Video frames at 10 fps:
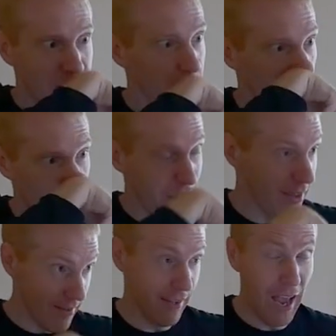you know what
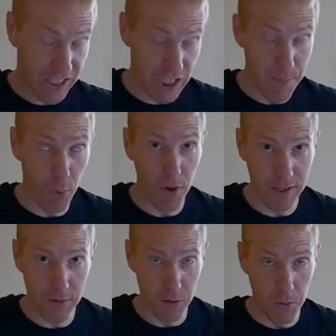it is actually
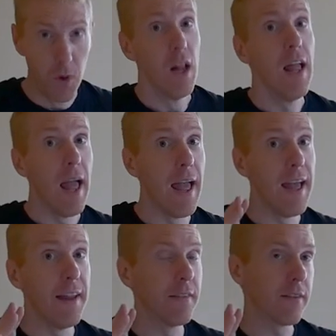pointing to.
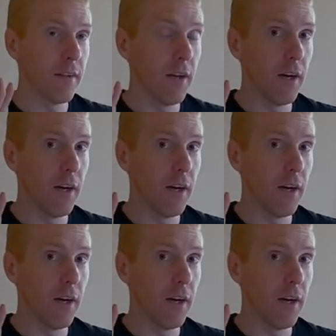And